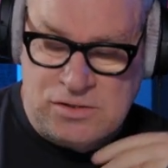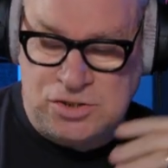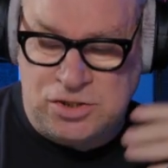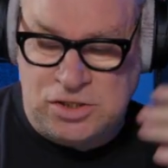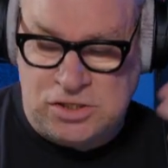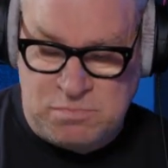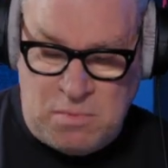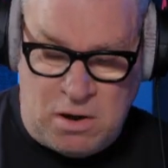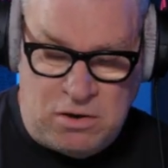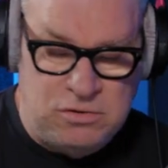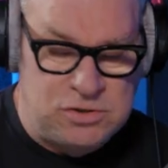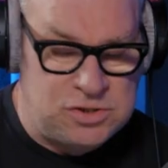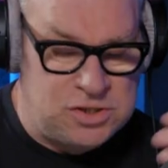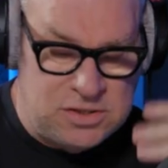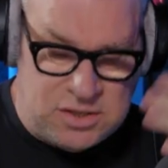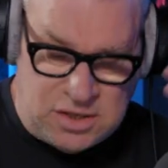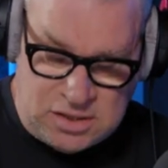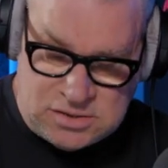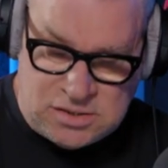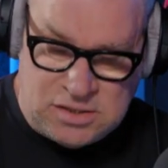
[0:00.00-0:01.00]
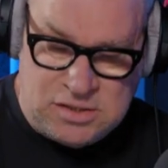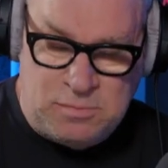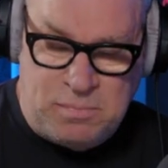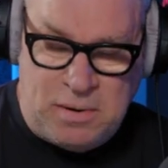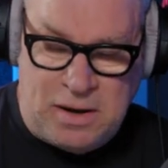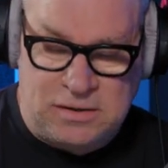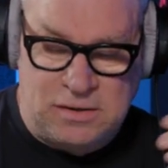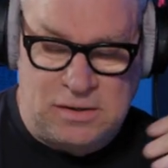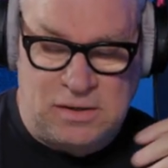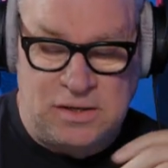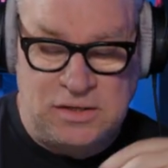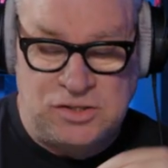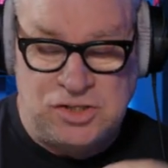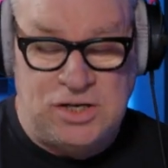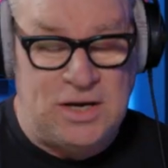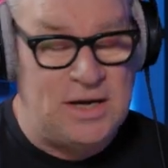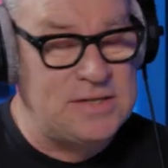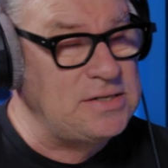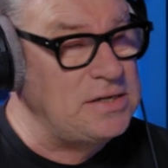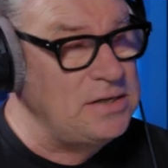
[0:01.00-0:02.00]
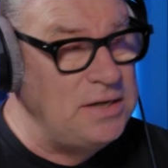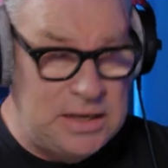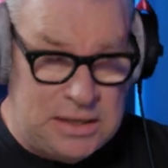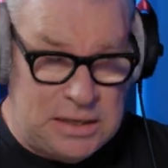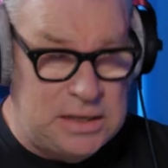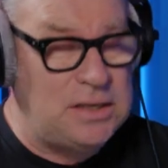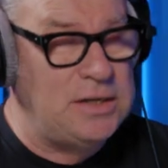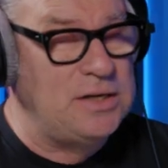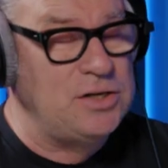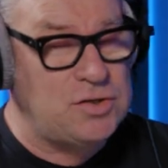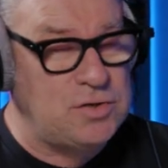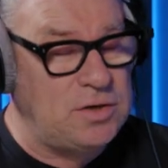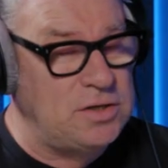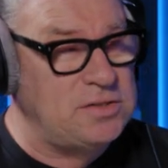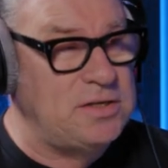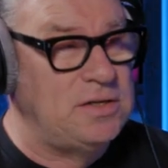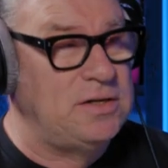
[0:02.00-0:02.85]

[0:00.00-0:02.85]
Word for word: She smokes. She thinks independently. She has little interest